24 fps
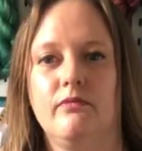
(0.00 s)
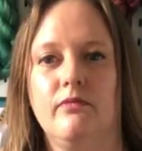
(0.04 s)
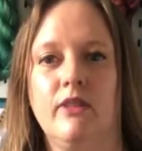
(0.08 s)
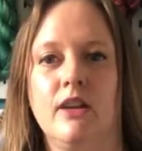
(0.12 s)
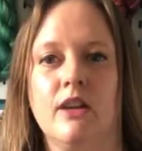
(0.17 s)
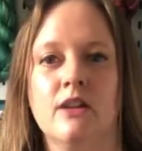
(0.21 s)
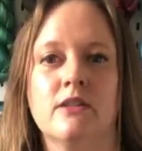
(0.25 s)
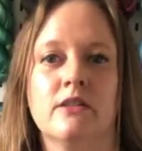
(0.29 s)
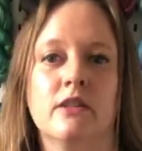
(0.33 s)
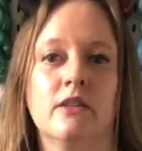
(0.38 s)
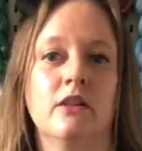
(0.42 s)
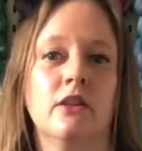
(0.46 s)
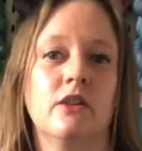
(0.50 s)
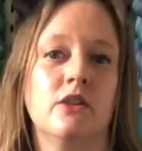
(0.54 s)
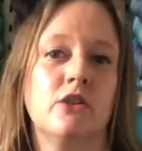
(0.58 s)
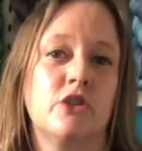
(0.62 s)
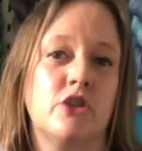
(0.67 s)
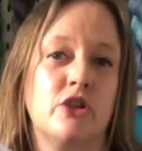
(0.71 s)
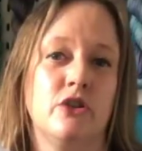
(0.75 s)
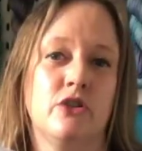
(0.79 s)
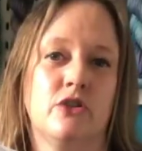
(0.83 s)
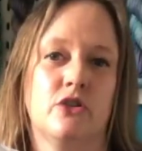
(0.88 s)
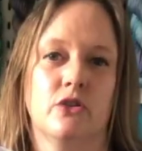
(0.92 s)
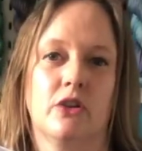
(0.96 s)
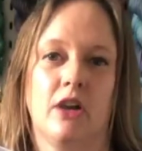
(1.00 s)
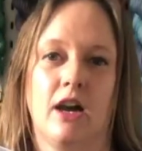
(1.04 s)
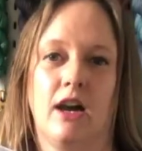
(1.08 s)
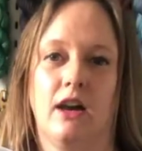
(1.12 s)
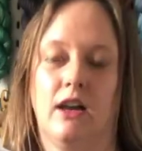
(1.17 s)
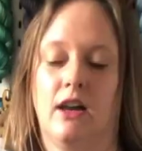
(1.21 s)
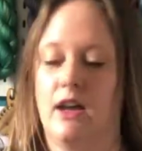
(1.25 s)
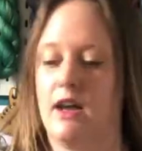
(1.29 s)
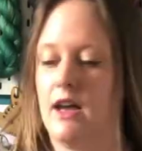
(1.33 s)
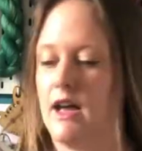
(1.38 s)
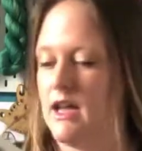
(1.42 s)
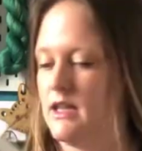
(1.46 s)
So choose your
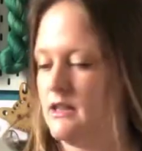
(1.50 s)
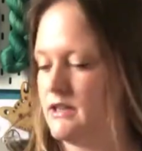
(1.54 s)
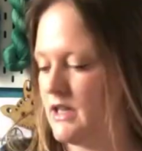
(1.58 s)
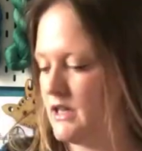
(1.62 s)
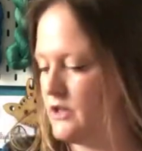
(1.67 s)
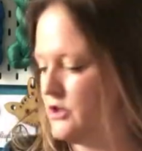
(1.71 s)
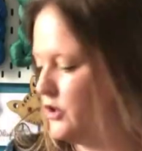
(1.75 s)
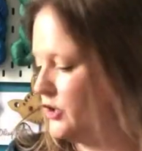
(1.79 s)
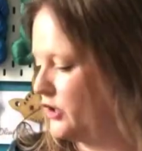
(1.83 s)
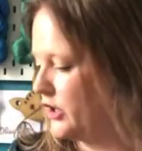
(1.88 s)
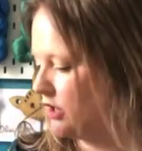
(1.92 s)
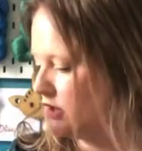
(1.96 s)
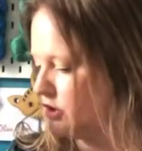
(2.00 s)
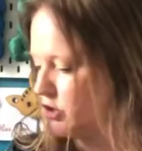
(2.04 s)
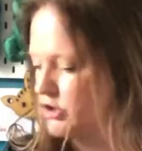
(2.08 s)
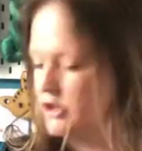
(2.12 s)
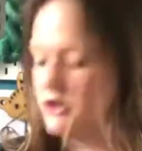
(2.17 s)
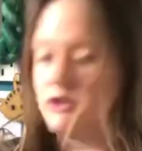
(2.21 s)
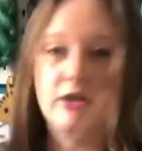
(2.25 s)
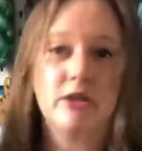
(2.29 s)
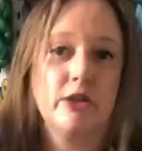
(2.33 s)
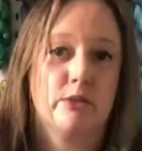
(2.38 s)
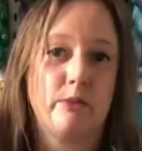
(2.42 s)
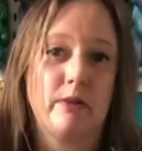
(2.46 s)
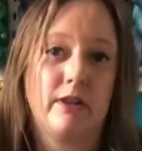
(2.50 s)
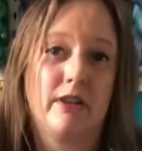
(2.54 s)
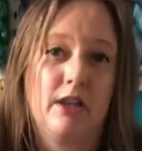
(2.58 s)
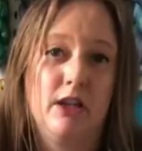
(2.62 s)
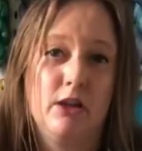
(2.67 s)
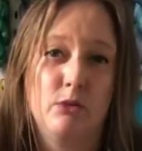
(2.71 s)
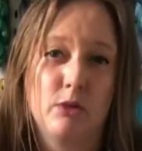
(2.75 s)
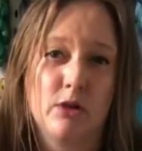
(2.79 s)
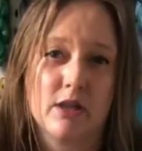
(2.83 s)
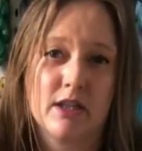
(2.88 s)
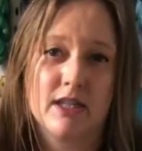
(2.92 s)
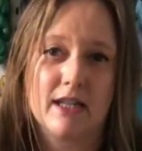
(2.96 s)
colour, and then you can choose whether you
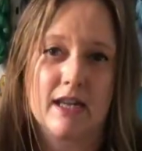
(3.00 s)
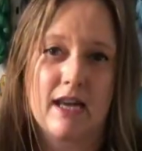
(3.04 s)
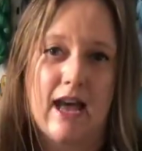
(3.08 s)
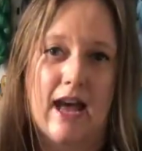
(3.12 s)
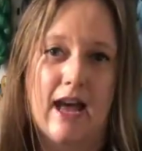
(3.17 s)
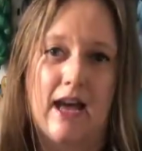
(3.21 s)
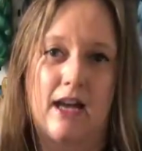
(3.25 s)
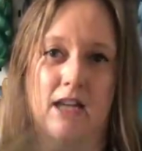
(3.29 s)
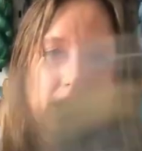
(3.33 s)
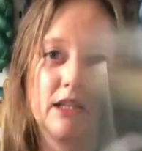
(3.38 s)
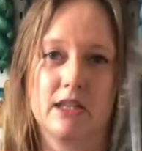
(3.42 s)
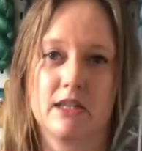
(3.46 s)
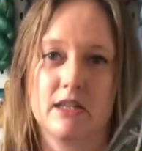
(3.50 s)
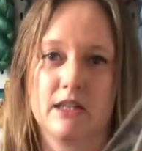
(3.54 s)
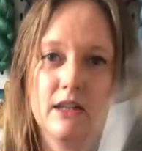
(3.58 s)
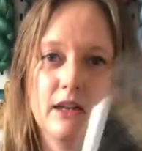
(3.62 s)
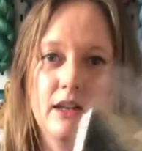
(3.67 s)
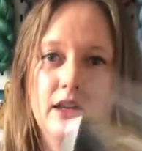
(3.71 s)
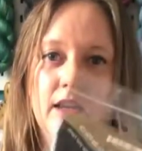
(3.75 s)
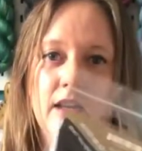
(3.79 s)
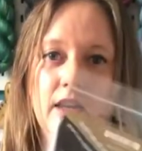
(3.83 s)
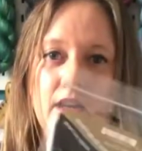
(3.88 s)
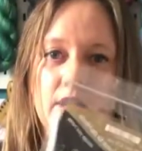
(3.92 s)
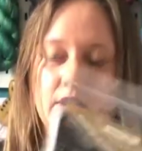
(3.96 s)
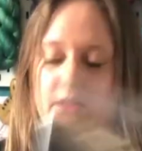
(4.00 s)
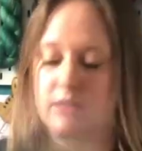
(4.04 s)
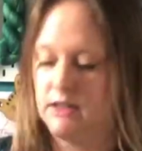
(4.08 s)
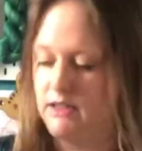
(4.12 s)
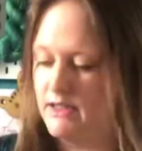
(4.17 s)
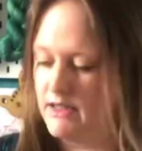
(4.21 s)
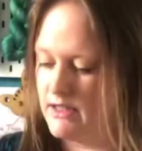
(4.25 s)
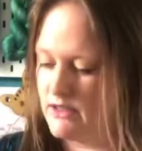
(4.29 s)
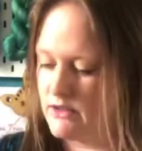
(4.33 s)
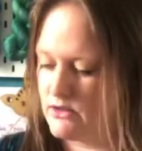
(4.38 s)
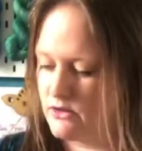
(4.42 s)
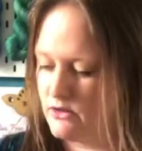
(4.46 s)
want to add the
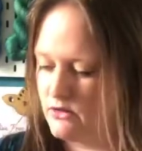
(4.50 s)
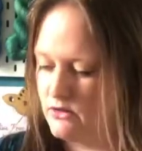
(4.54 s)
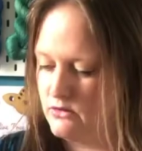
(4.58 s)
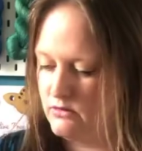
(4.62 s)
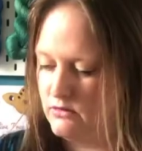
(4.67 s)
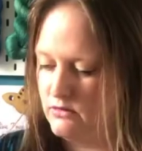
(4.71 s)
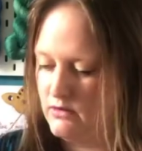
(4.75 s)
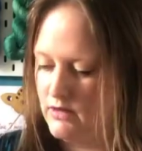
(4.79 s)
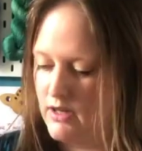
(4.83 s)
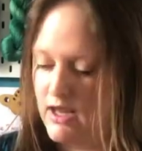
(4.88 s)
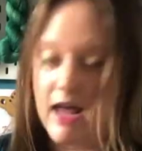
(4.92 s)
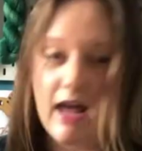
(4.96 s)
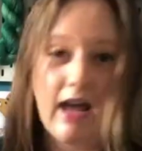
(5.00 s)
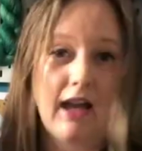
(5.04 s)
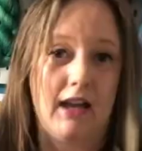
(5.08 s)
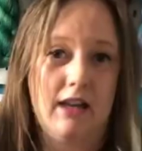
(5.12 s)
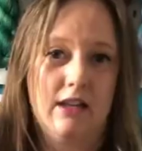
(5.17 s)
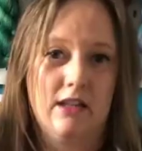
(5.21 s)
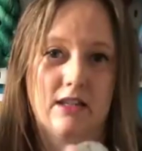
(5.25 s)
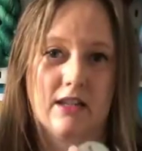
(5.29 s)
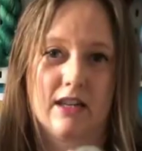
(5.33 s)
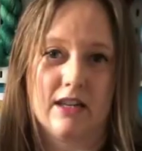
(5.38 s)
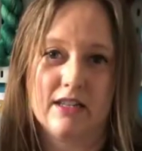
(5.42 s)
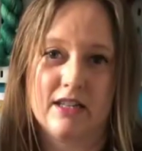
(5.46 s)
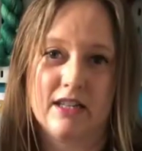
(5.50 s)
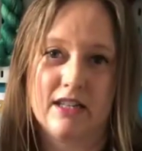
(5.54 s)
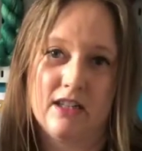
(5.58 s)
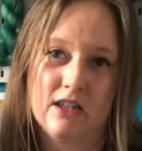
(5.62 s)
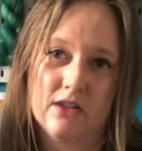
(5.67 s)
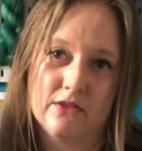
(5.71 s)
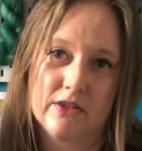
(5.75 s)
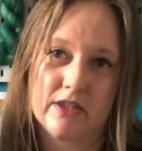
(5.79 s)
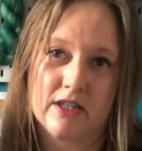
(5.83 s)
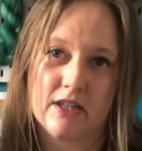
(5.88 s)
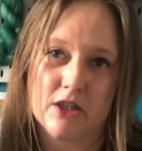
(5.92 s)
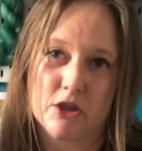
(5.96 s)
needle and a tin of
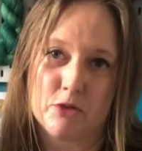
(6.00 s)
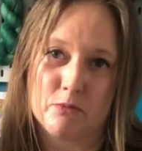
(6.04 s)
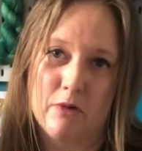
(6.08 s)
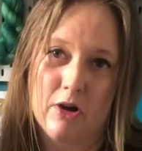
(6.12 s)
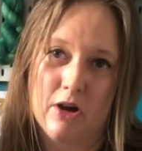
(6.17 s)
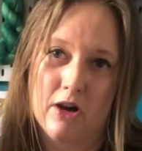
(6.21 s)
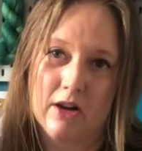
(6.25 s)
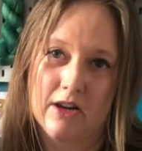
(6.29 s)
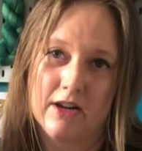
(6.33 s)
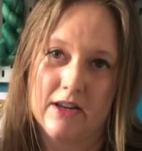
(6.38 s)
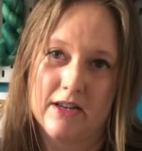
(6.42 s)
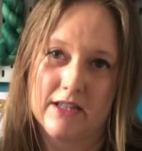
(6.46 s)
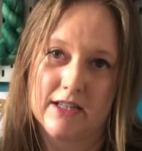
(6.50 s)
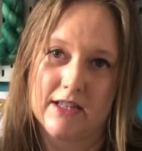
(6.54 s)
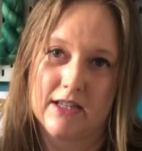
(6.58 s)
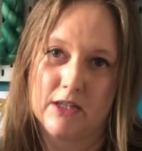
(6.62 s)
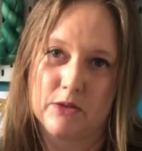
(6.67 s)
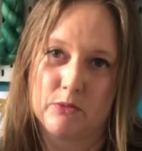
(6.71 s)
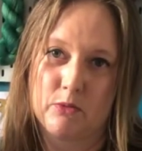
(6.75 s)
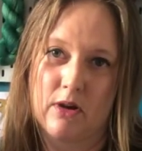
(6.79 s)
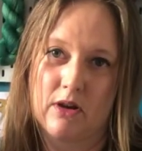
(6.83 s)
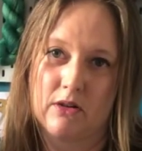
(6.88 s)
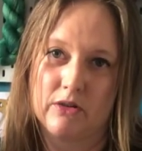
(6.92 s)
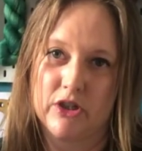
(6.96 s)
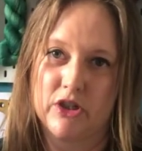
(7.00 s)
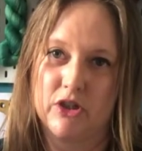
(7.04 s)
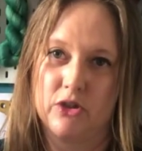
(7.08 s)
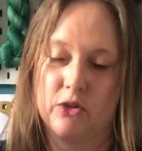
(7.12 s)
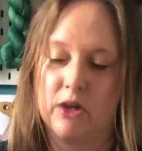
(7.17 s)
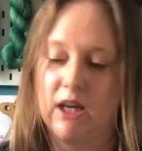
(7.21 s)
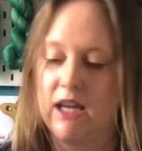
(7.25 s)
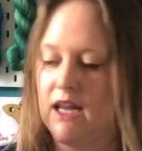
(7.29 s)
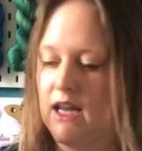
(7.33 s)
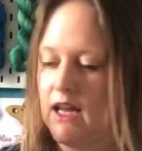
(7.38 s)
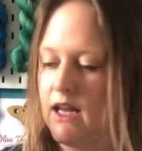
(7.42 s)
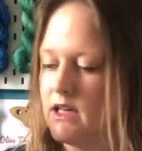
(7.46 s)
stitch markers as well to your
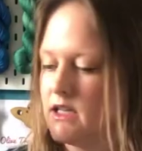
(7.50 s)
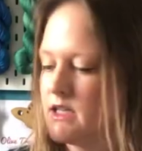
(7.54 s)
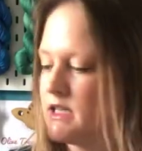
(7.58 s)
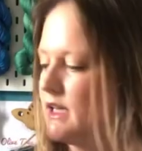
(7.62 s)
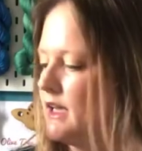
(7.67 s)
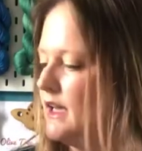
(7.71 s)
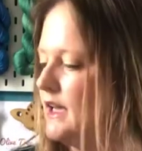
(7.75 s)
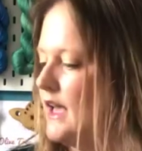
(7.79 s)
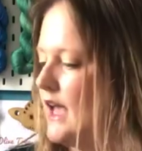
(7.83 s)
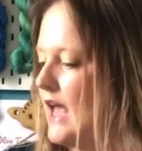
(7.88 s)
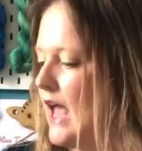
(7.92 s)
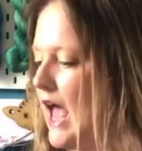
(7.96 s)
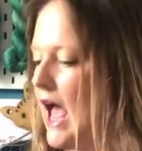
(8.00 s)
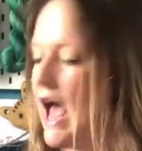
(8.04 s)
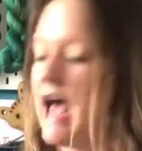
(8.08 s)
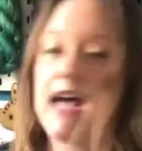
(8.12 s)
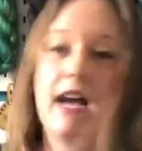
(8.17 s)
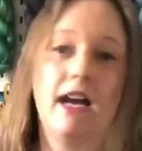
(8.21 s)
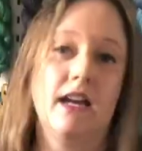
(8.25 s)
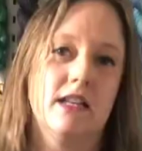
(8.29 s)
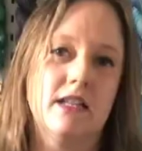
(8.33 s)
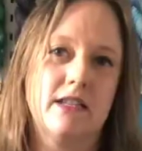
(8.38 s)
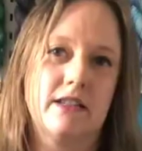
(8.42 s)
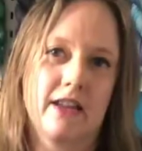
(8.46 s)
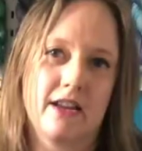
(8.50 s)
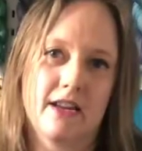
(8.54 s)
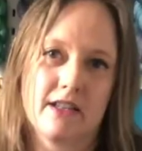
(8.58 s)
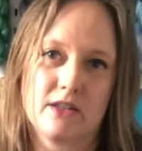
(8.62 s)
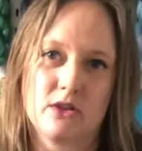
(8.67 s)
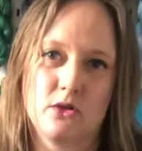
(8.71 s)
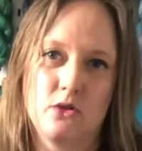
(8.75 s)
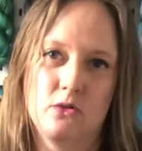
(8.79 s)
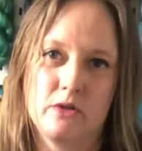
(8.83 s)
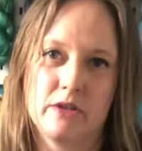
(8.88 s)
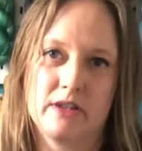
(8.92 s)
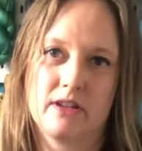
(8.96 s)
kit. And there's
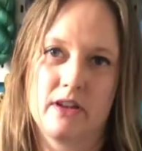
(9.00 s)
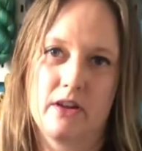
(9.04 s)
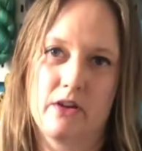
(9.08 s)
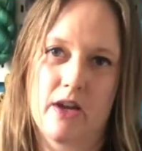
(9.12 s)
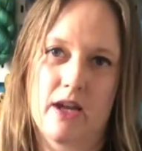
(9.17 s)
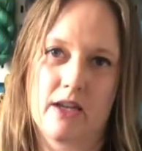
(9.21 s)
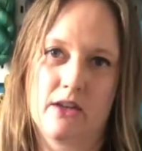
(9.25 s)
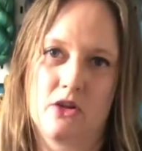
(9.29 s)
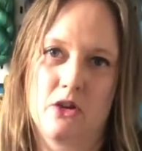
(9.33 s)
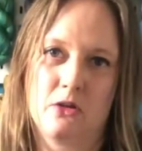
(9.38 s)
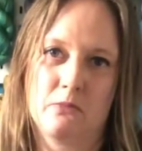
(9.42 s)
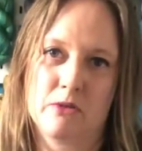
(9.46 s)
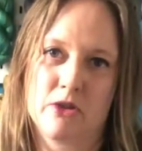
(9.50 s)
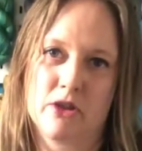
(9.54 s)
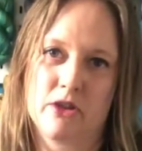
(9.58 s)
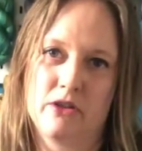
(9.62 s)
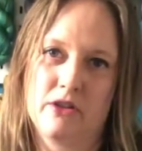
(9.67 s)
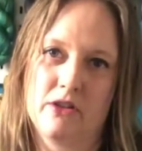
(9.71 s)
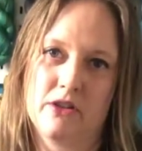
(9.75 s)
also an option